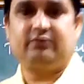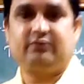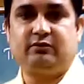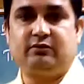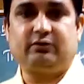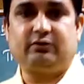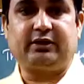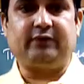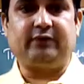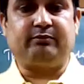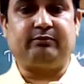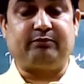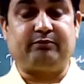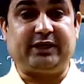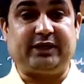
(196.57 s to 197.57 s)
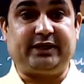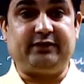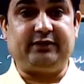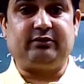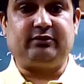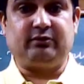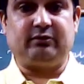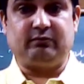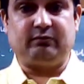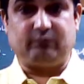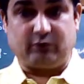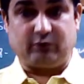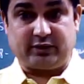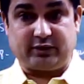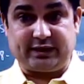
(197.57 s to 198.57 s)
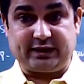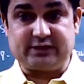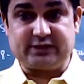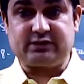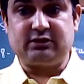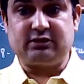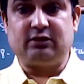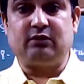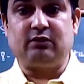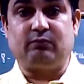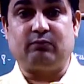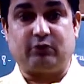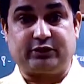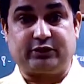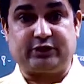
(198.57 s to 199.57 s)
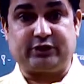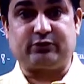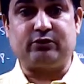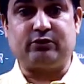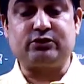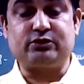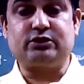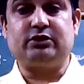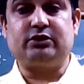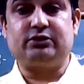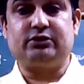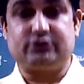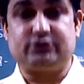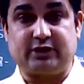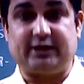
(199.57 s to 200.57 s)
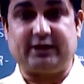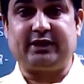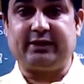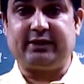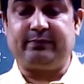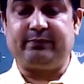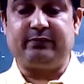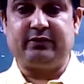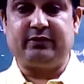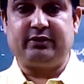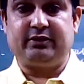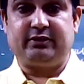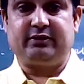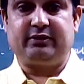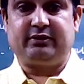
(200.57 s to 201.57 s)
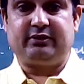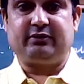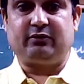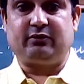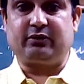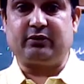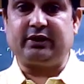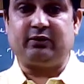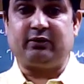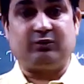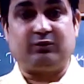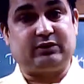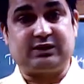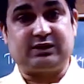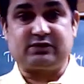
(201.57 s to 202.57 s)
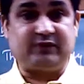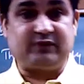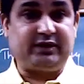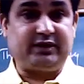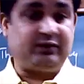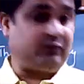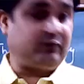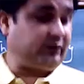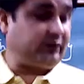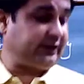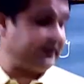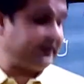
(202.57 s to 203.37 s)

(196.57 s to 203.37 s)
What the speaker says: Okay, bread, porridge, potatoes, turnip. Okay, all this we already